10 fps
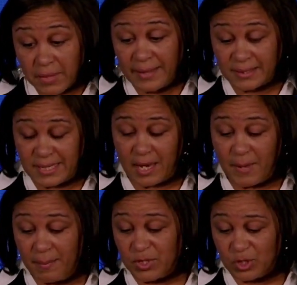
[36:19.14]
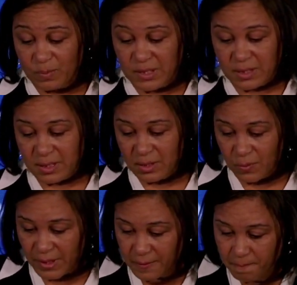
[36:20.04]
at the time, I'm assuming, to deal
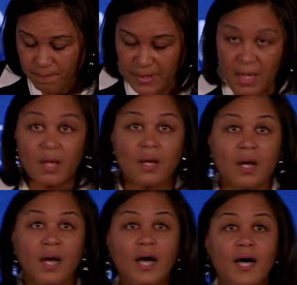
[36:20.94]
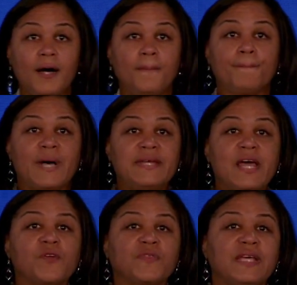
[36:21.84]
with. Um,
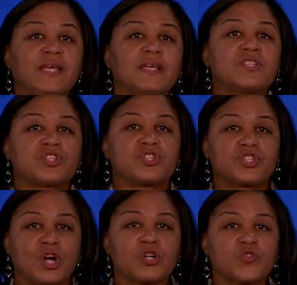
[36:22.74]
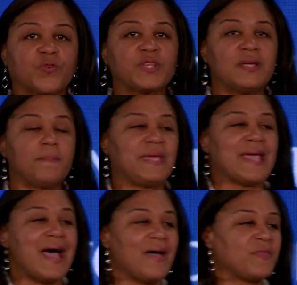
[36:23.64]
another thing is to search for them
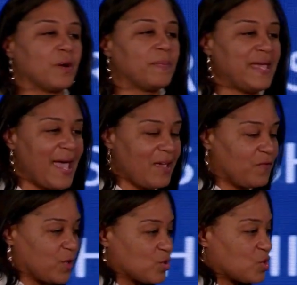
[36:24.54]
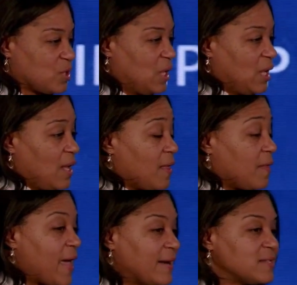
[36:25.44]
beyond their behaviors.
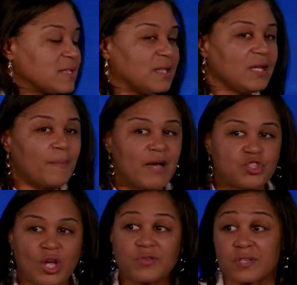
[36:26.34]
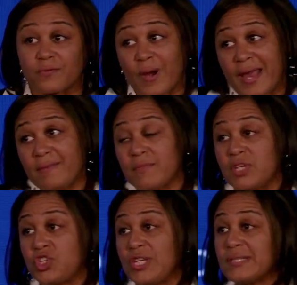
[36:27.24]
That is the thing about Joseph, right?
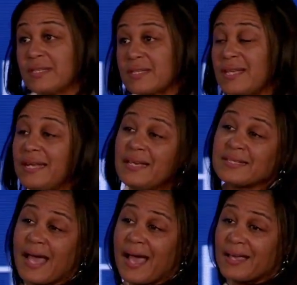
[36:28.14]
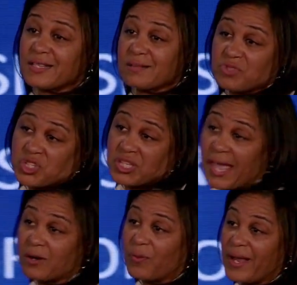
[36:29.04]
Jesus, in his eyes, just
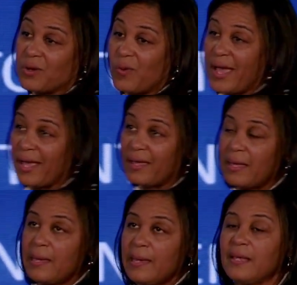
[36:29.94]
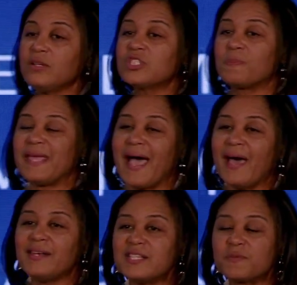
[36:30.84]
kind of ran away. He looked
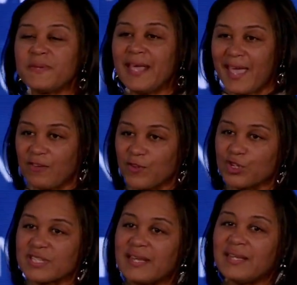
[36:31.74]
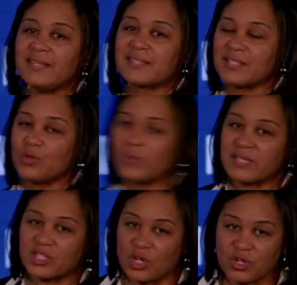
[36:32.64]
beyond his behaviors and he still
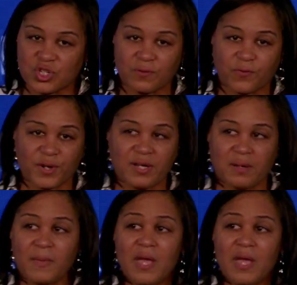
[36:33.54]
went searching for him.